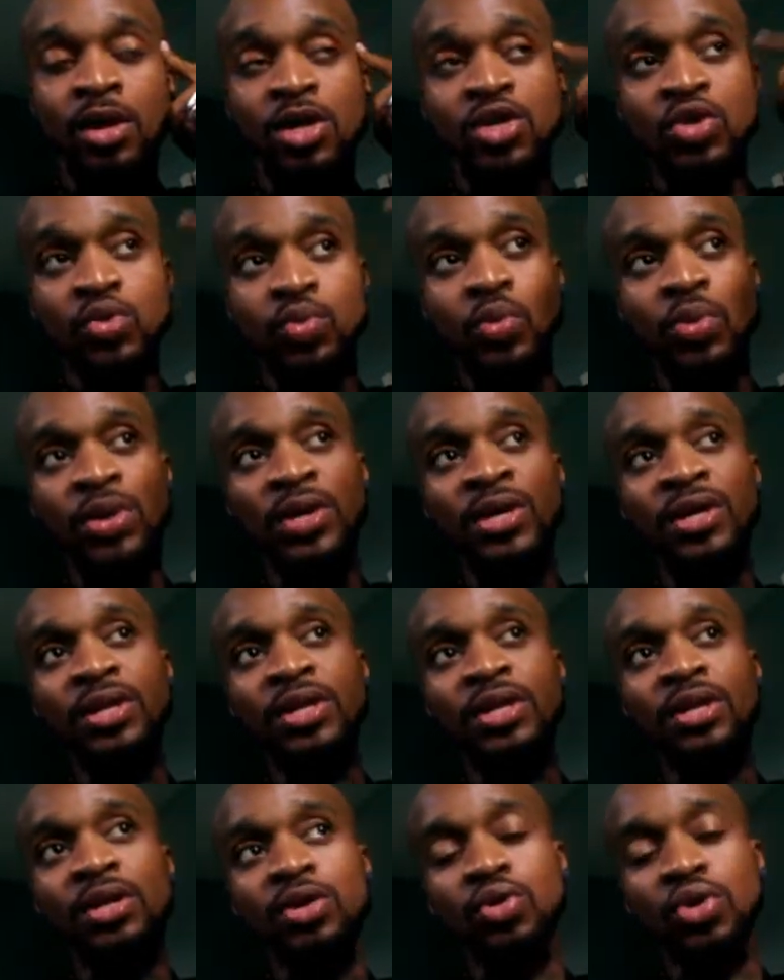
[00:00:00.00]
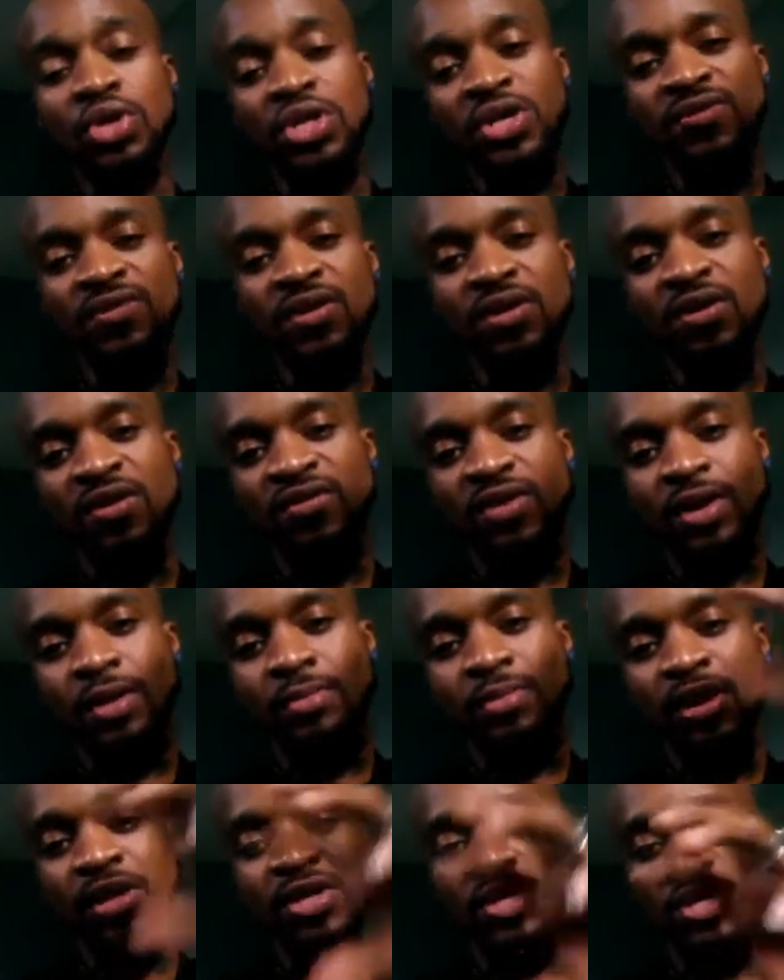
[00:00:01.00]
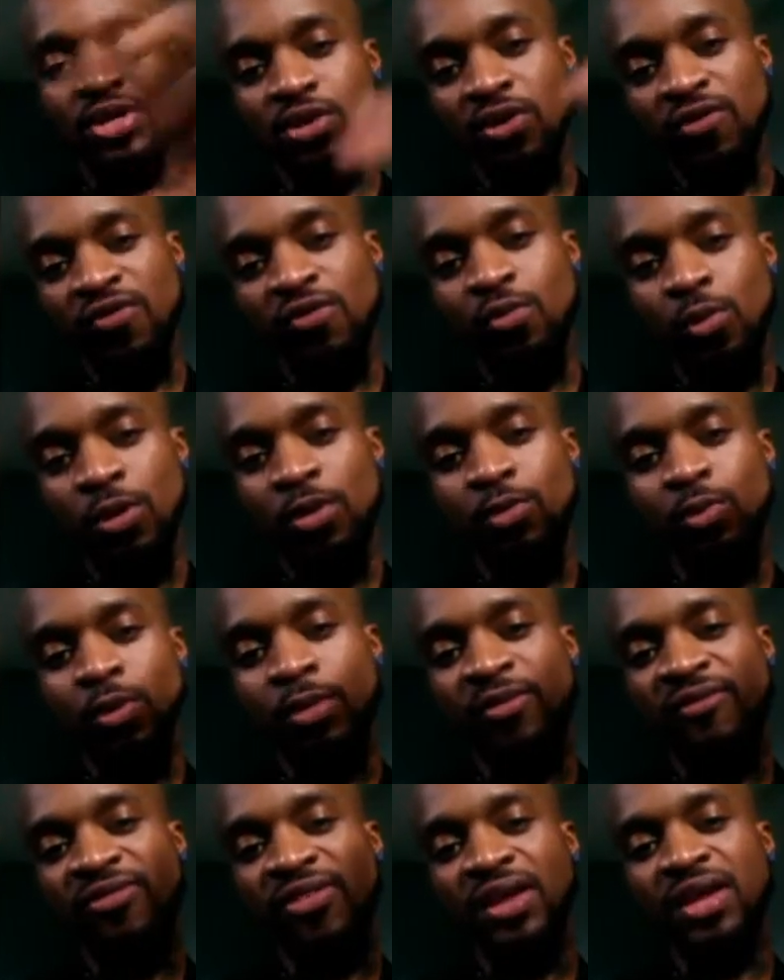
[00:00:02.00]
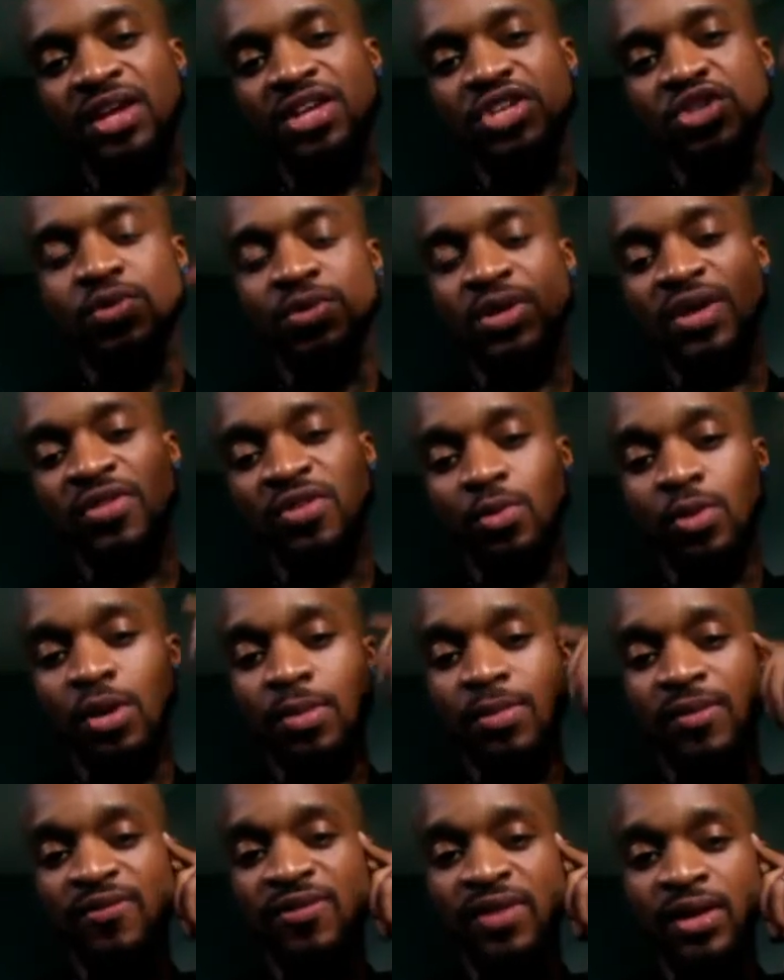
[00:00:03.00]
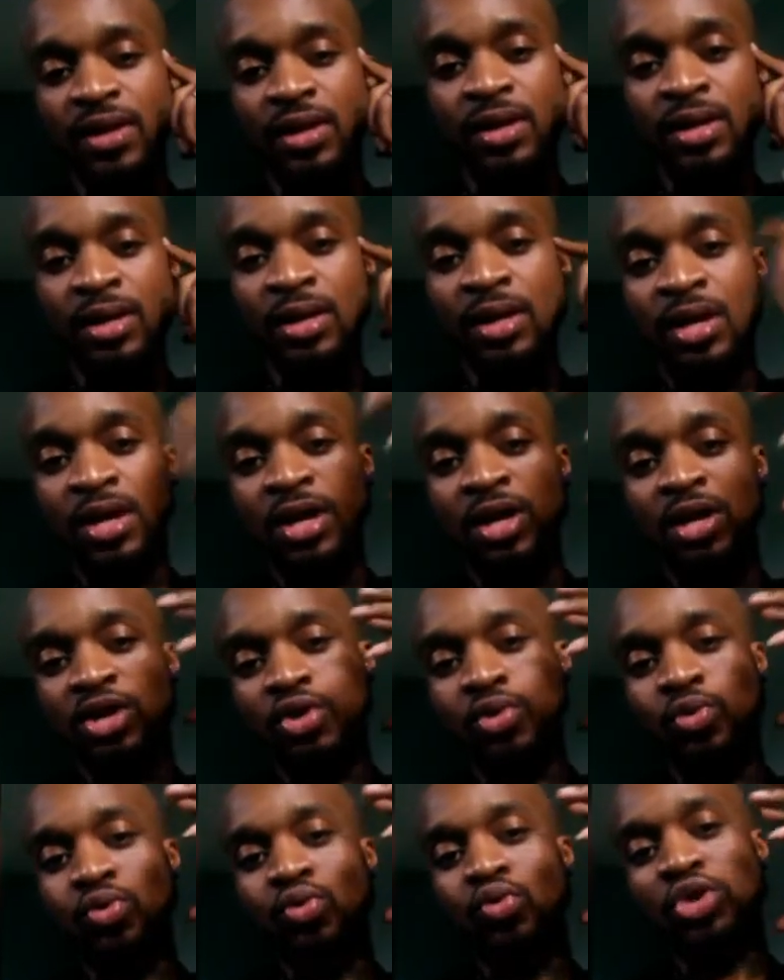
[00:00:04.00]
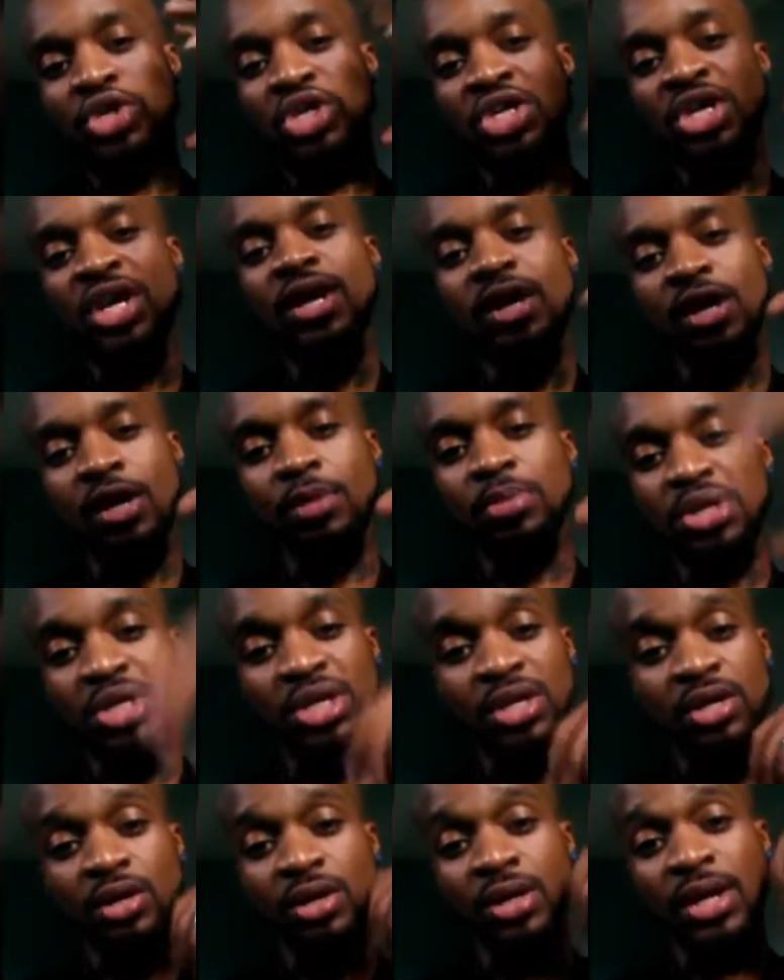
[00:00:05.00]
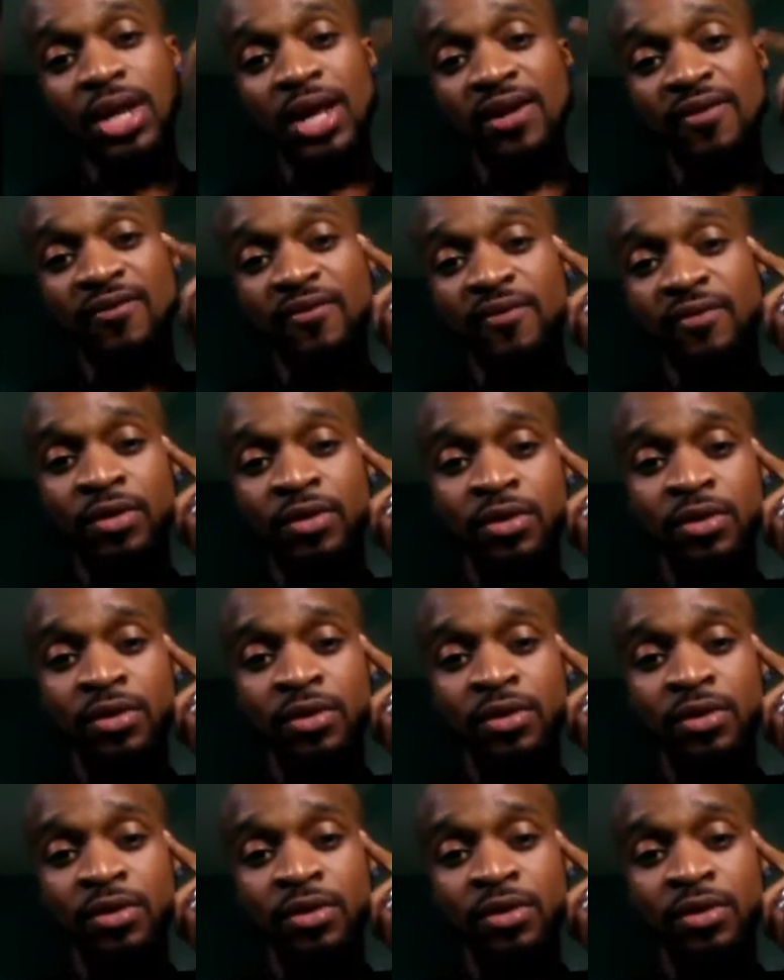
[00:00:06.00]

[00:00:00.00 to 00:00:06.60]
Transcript: Because when you shift in your vibration, you go from one realm of thinking to another realm of thinking, you shake up shit in your life.